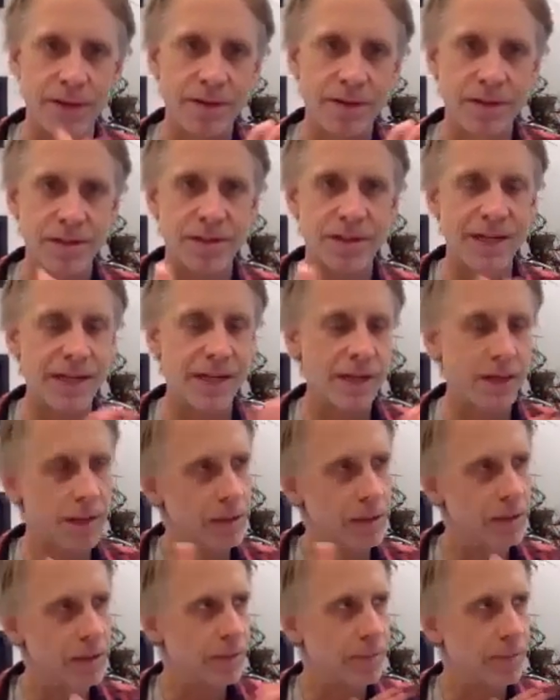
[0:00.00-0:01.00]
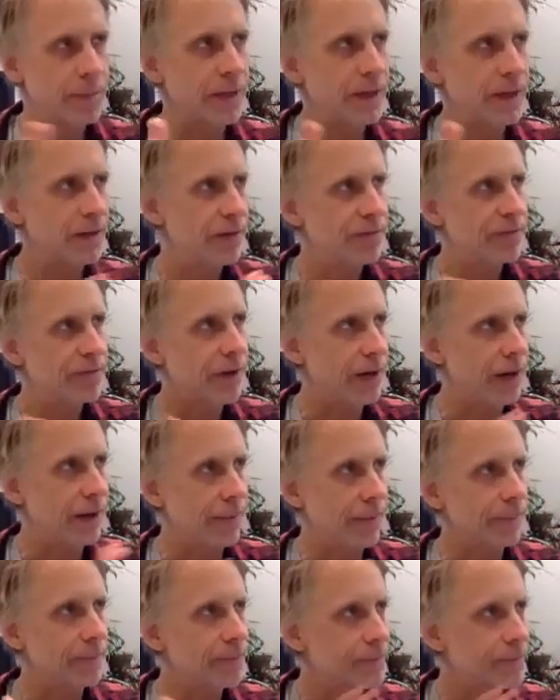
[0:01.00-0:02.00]
Just getting a little bit of
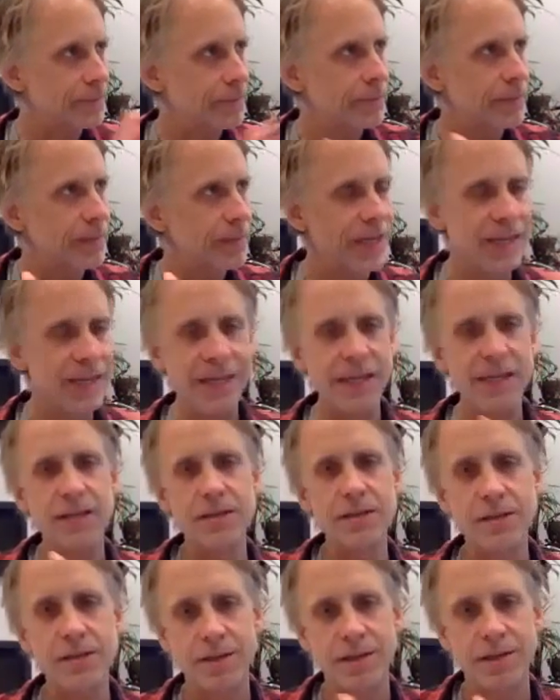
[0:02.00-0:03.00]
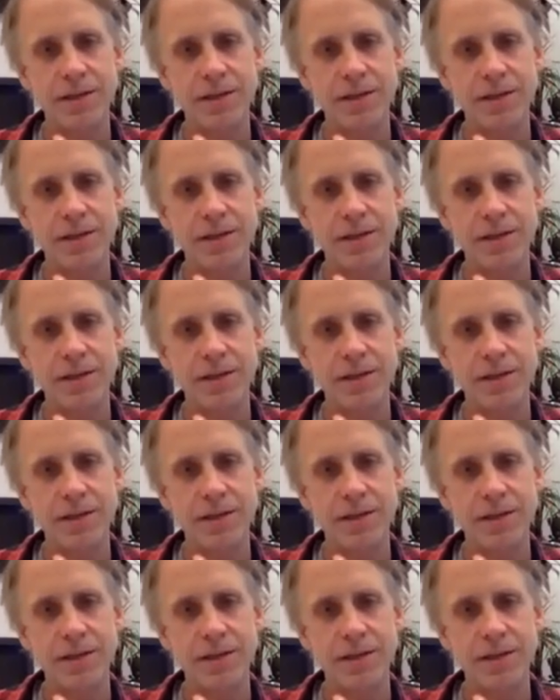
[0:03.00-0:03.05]
heat